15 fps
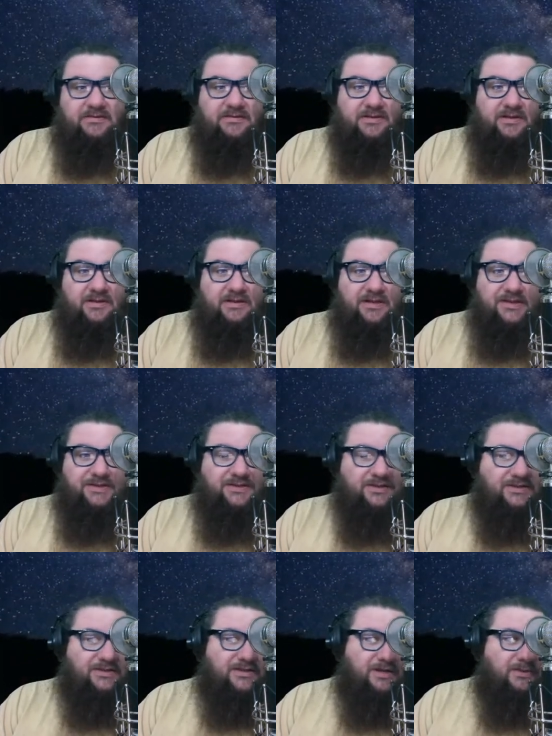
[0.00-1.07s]
Then let's
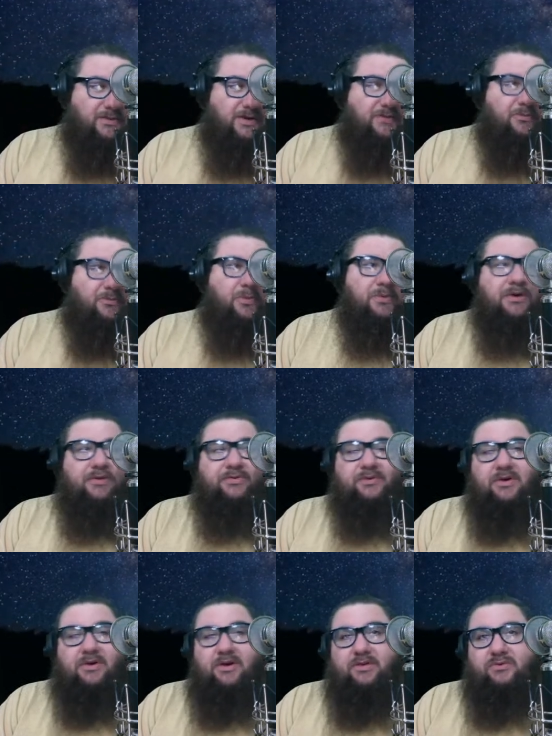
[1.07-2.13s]
just say whatever we want.
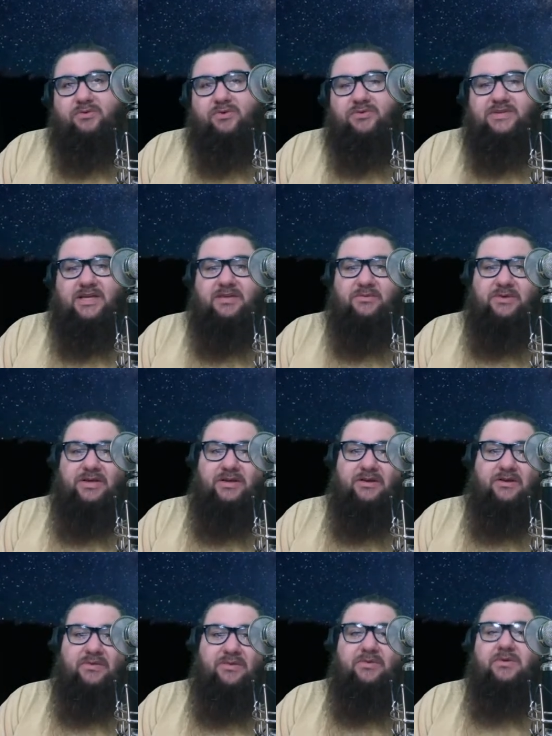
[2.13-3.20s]
Throw all the rules out the
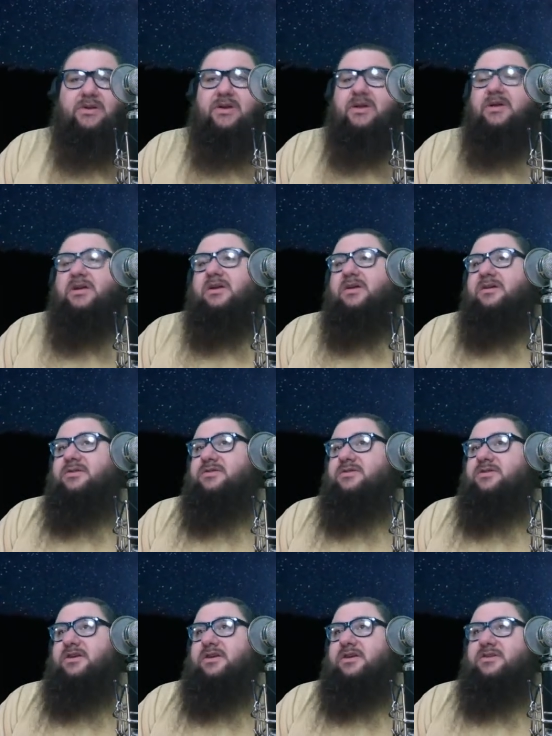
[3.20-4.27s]
window.
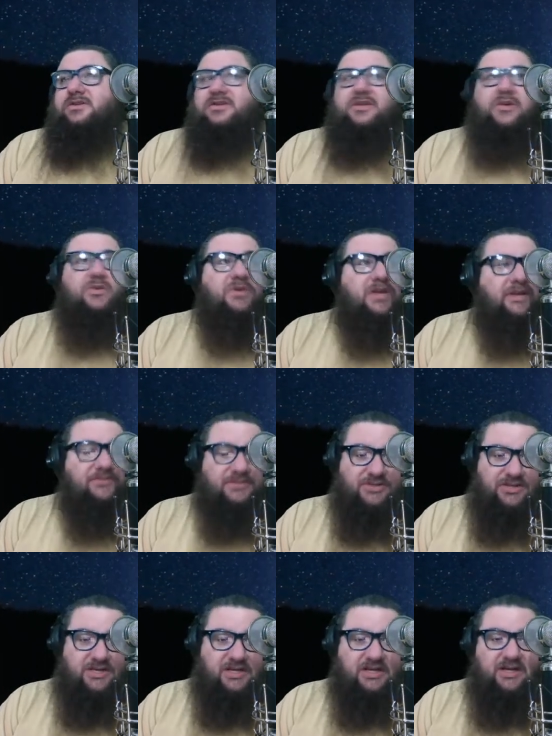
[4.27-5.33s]
Just who gives a
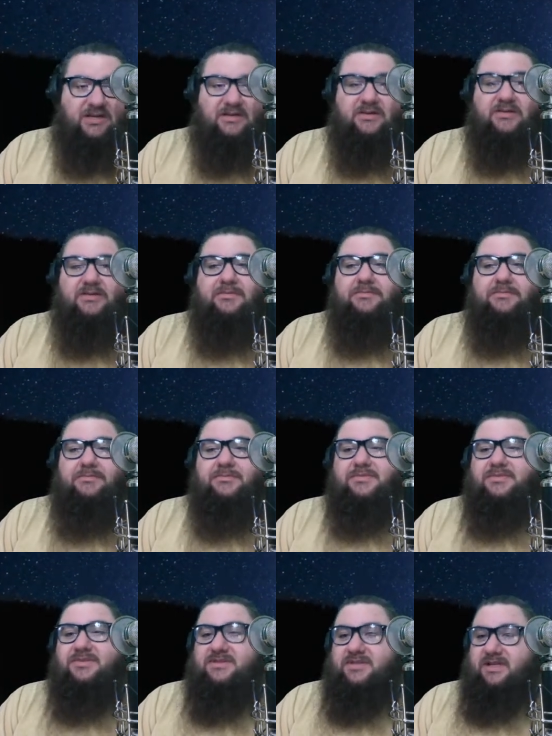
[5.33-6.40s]
shit?
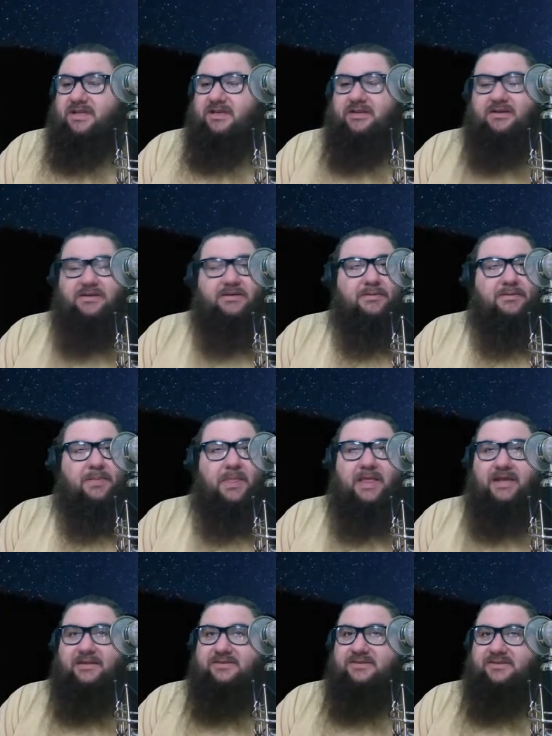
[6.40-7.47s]
Send
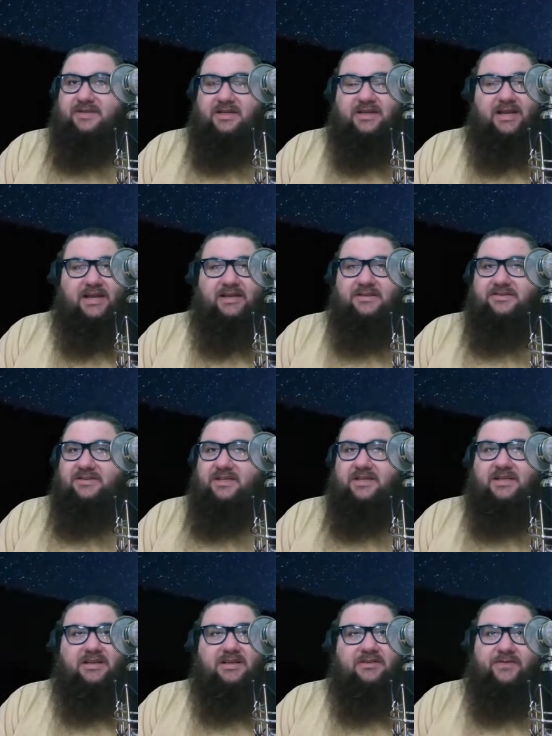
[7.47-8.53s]

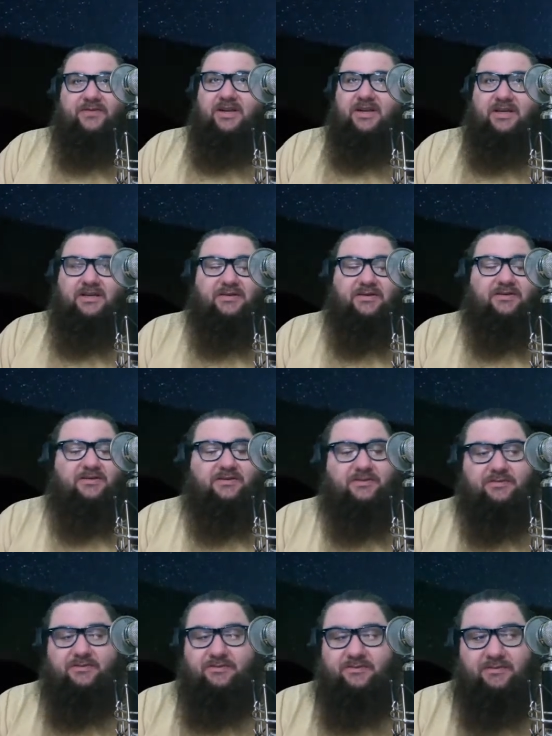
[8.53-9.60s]
in the fucking
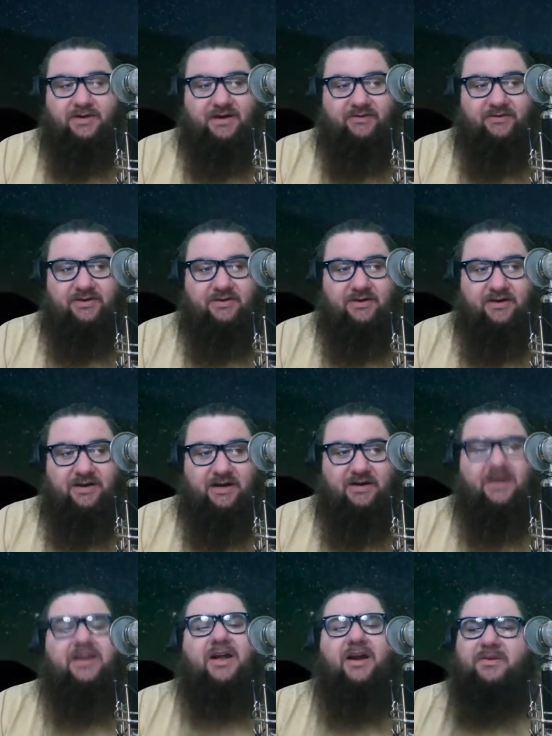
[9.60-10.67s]
whatever you call it. I
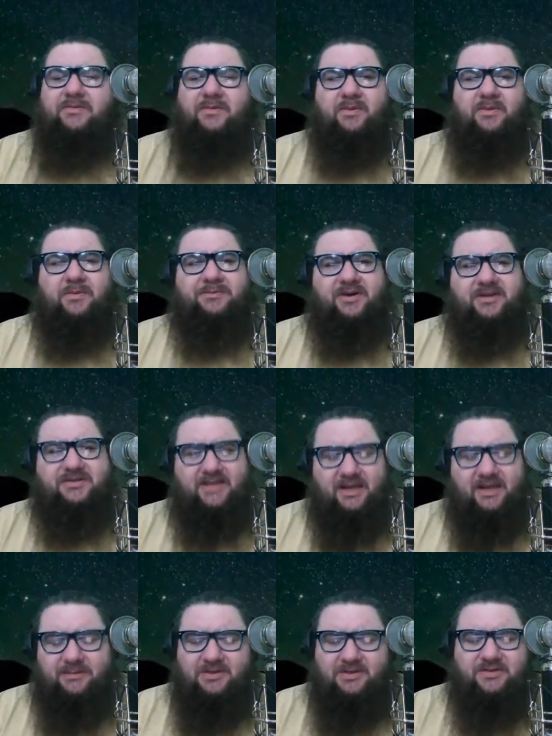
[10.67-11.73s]
don't even know what I'm trying to say.
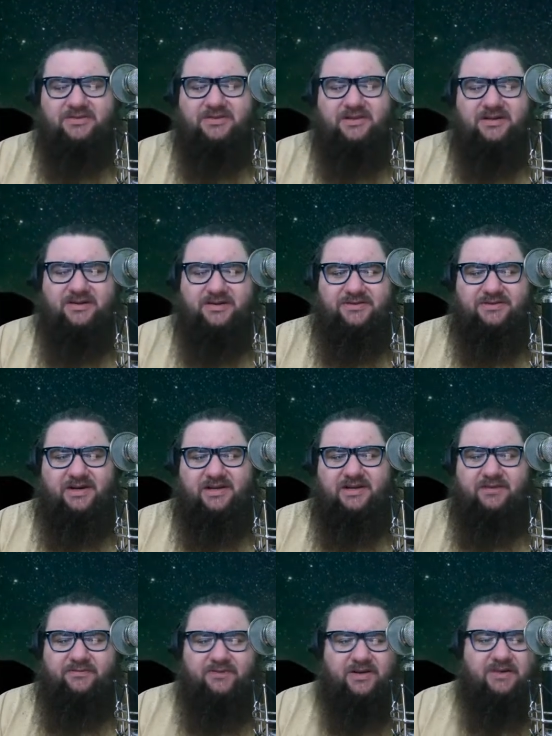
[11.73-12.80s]
I'm a little delirious right
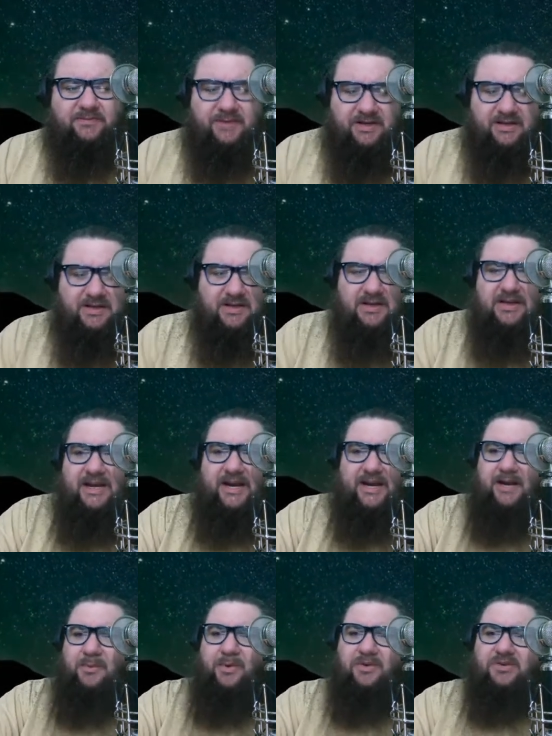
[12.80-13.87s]
now. Forgive me. I got
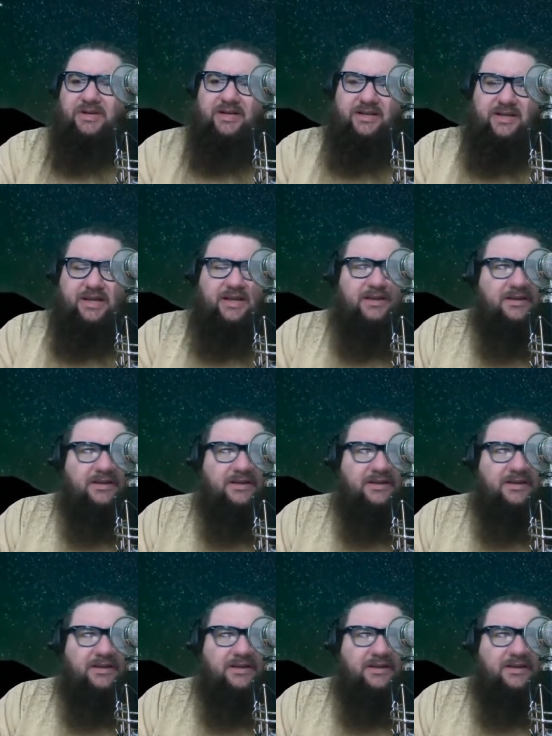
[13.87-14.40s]
up early today.